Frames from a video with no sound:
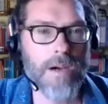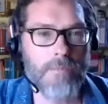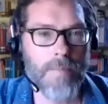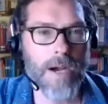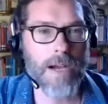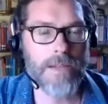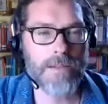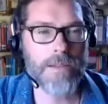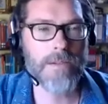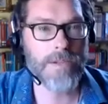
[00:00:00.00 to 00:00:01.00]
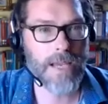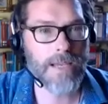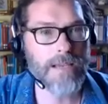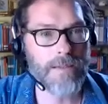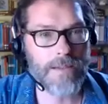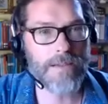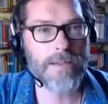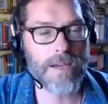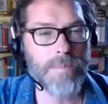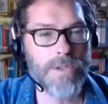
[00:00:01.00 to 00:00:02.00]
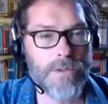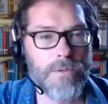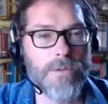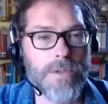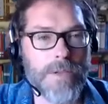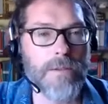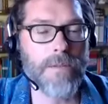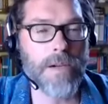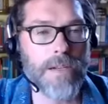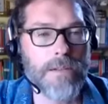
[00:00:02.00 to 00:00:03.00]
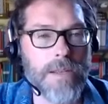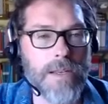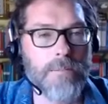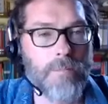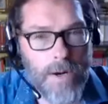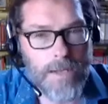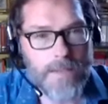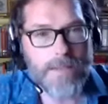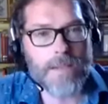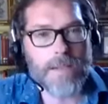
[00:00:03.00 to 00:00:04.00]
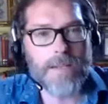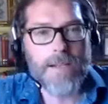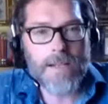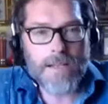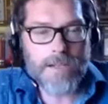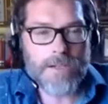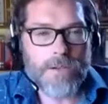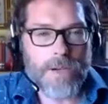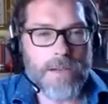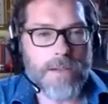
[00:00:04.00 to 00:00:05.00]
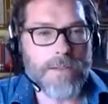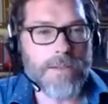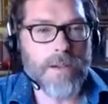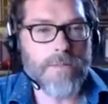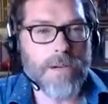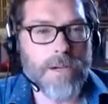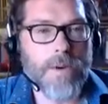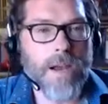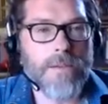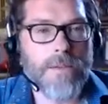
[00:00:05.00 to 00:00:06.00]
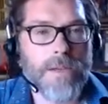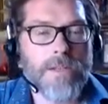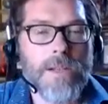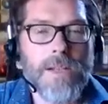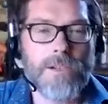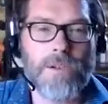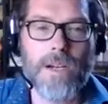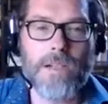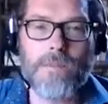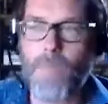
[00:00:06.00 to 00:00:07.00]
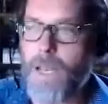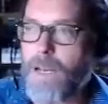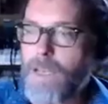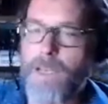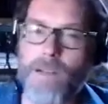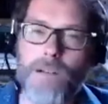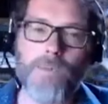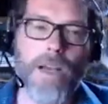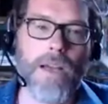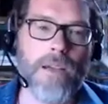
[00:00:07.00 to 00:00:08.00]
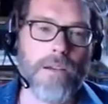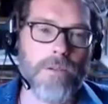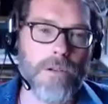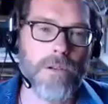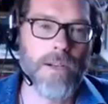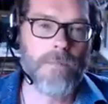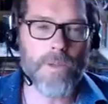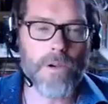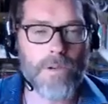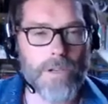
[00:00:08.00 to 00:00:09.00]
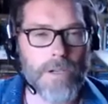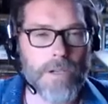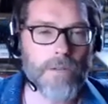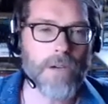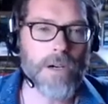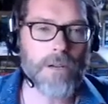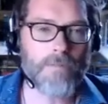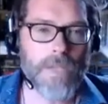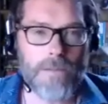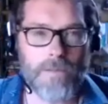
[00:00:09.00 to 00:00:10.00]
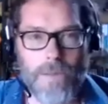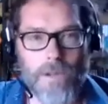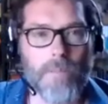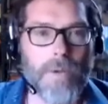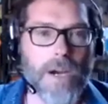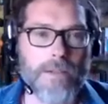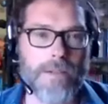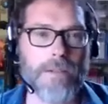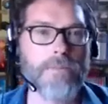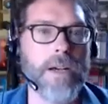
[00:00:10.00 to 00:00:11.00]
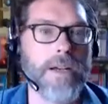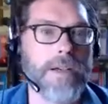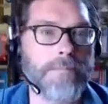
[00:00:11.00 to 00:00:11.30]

by, you know, taking these steps through suffering and embracing and integrating the suffering, rather than trying to medicate it away or you know, therapize it away.